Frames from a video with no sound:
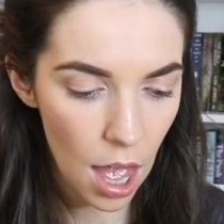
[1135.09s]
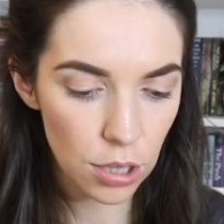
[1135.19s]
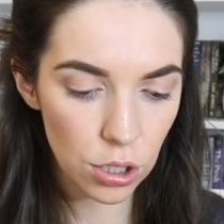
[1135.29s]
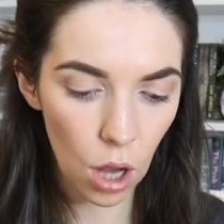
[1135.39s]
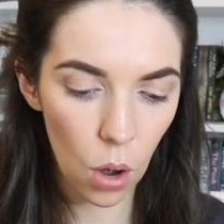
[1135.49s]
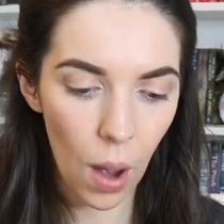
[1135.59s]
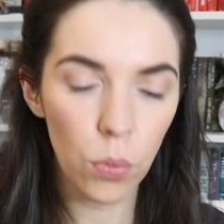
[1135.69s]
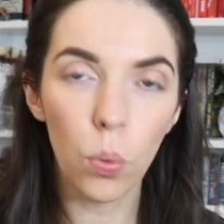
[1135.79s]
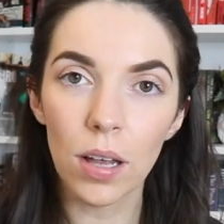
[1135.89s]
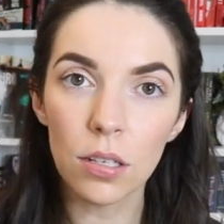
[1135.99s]
So
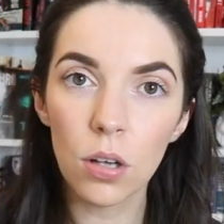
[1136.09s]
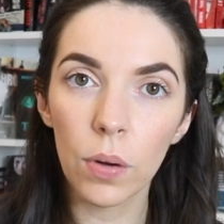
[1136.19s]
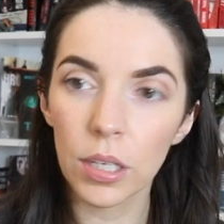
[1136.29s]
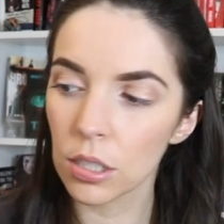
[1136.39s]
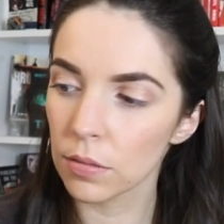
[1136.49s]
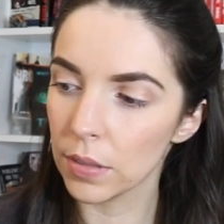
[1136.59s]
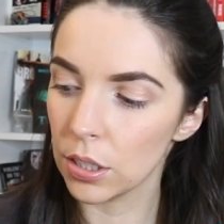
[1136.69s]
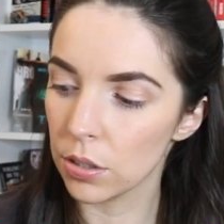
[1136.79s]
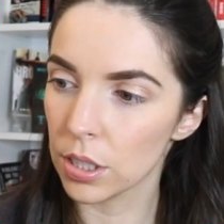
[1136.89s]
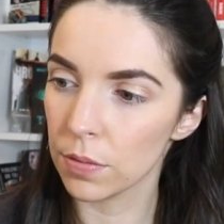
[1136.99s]
I was going to
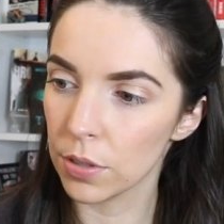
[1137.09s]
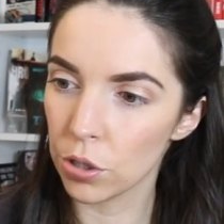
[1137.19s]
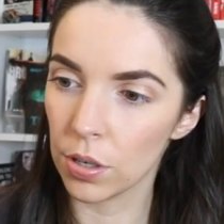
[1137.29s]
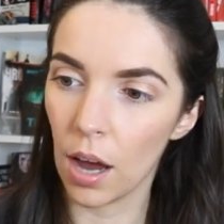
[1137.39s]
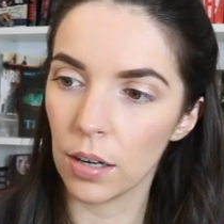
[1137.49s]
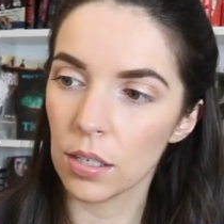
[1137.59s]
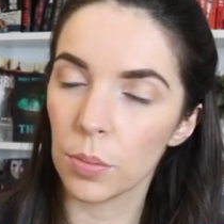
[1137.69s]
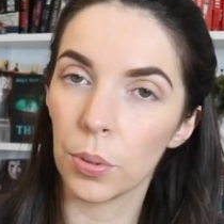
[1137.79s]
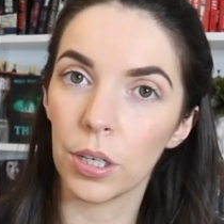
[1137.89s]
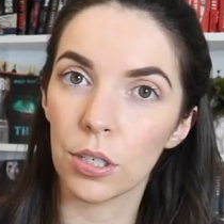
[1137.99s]
read Christopher Triana's The
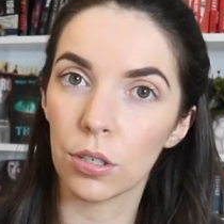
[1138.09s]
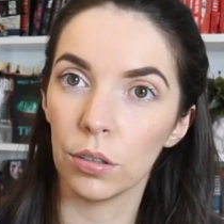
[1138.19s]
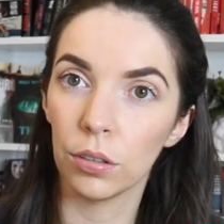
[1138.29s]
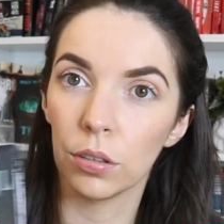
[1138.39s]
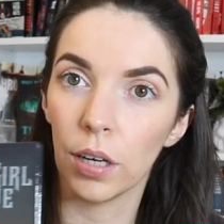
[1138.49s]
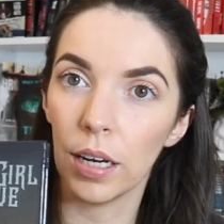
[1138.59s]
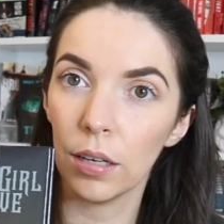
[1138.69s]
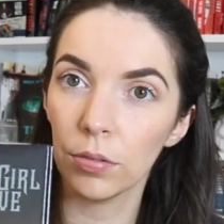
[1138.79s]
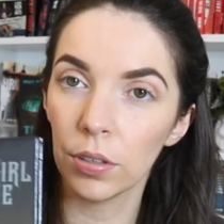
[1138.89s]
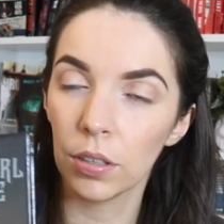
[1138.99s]
Prettiest Girl in the
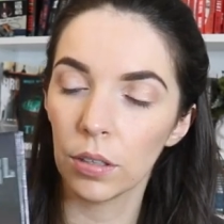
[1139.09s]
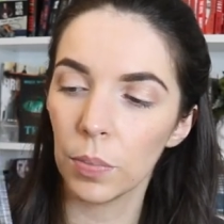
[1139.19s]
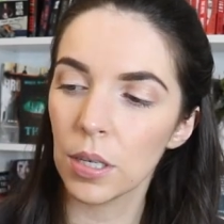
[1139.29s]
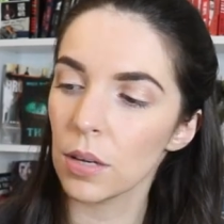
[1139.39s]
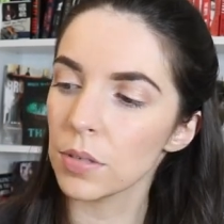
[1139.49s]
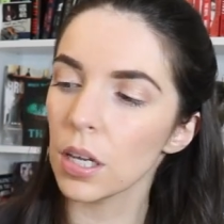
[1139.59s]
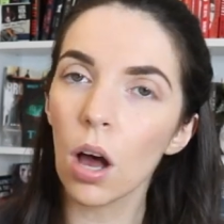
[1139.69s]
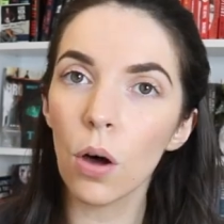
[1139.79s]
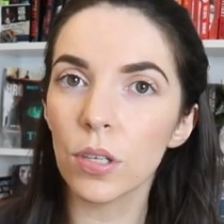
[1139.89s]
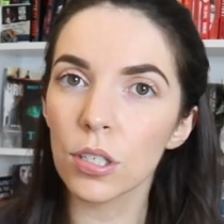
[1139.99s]
Grave because I was like,
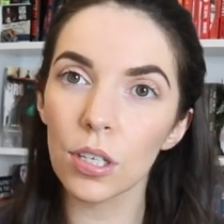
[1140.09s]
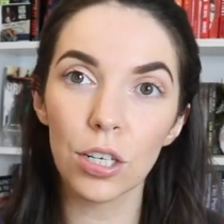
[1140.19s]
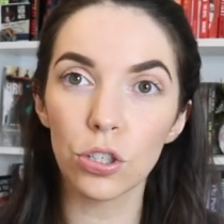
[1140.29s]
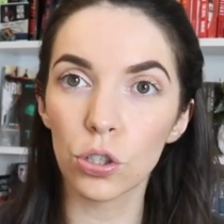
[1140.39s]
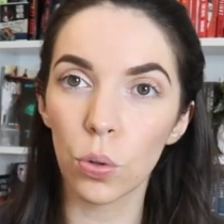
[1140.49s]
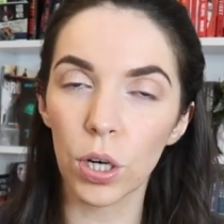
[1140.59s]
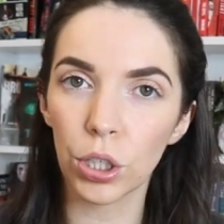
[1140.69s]
oh, this is like a short,